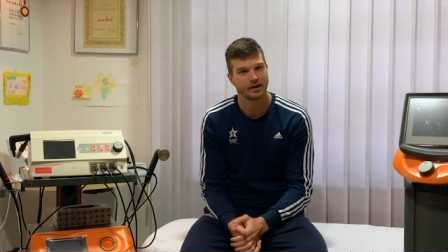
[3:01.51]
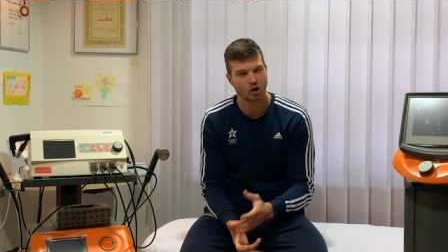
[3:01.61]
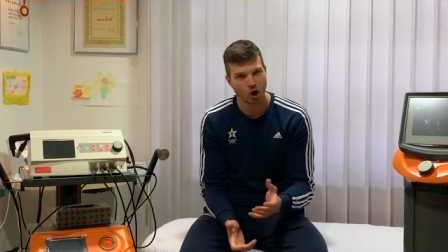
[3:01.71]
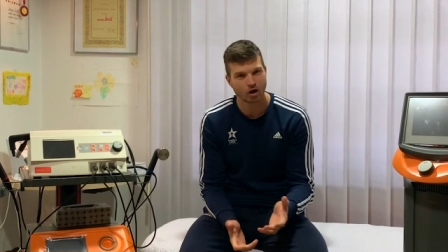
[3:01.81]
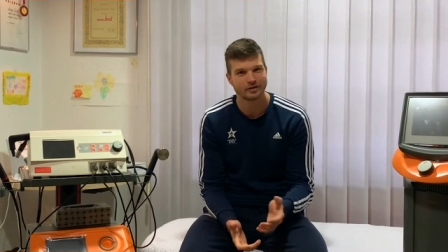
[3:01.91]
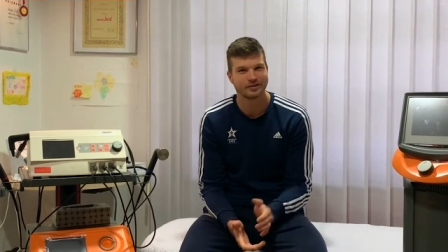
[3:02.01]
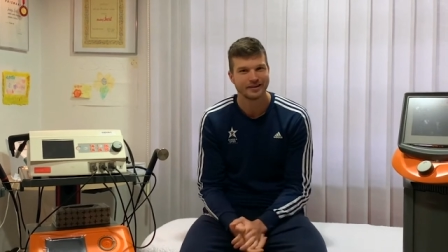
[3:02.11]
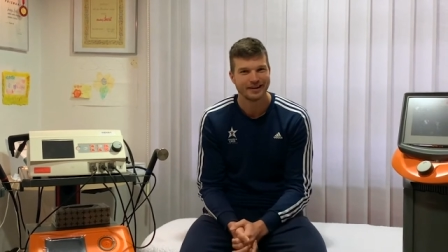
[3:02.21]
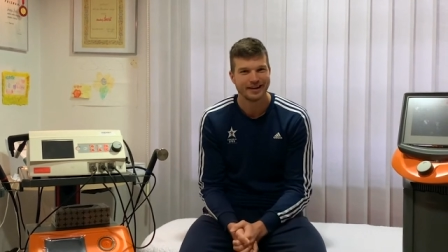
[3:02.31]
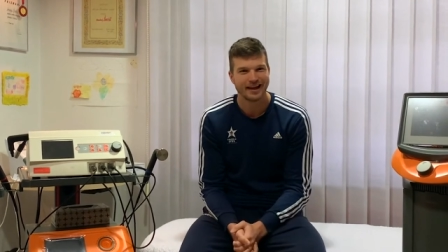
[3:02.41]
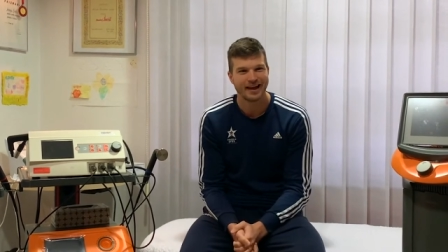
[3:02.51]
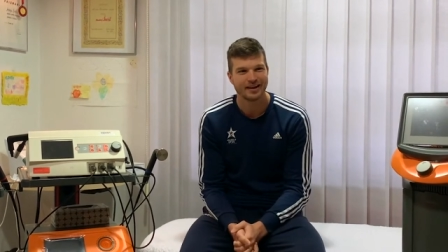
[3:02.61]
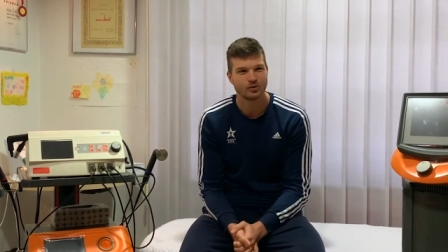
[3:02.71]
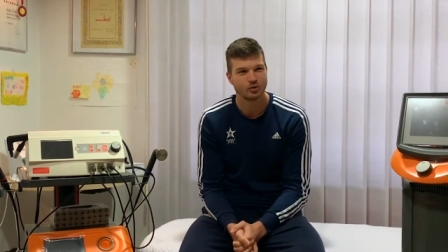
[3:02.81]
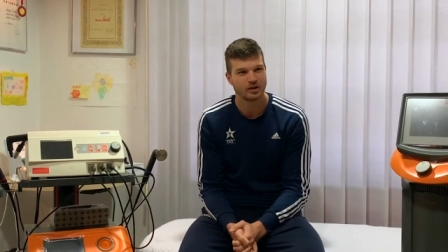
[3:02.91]
called
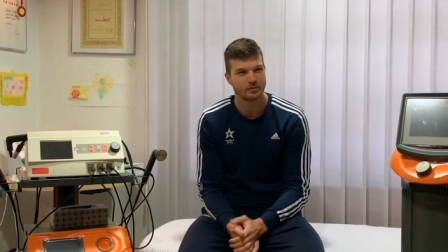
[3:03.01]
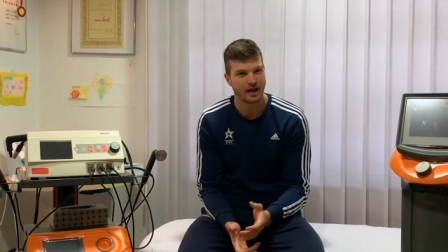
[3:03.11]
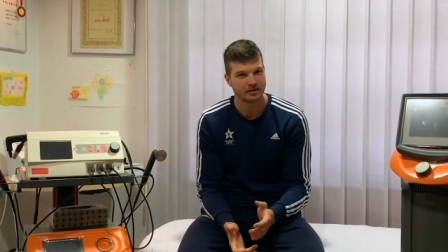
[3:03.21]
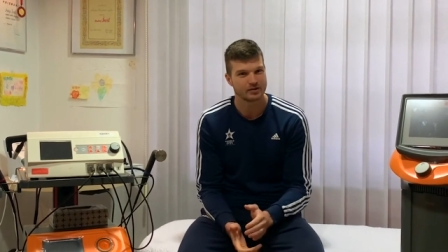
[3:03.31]
and we met.